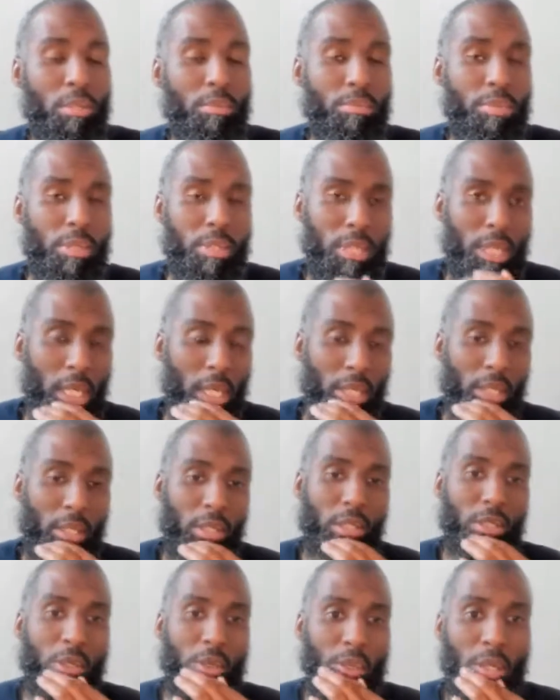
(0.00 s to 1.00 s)
protect
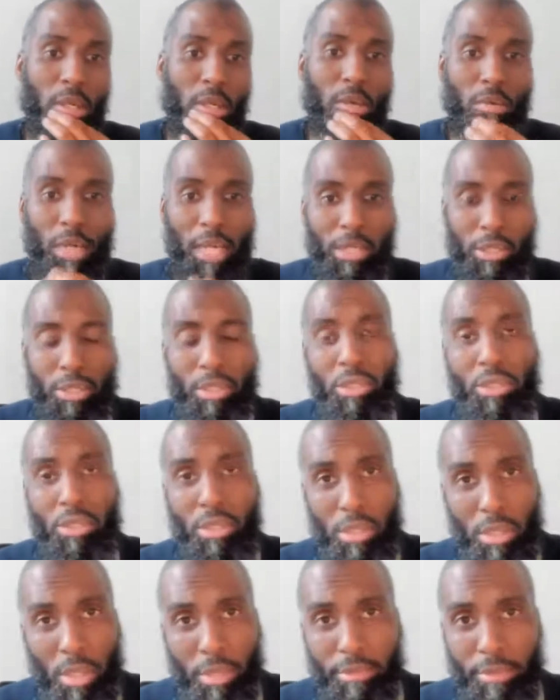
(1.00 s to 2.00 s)
your righteous
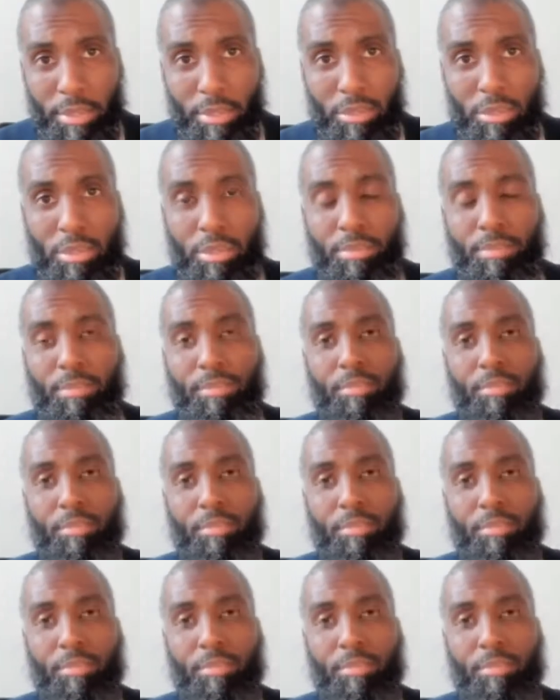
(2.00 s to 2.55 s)
servants.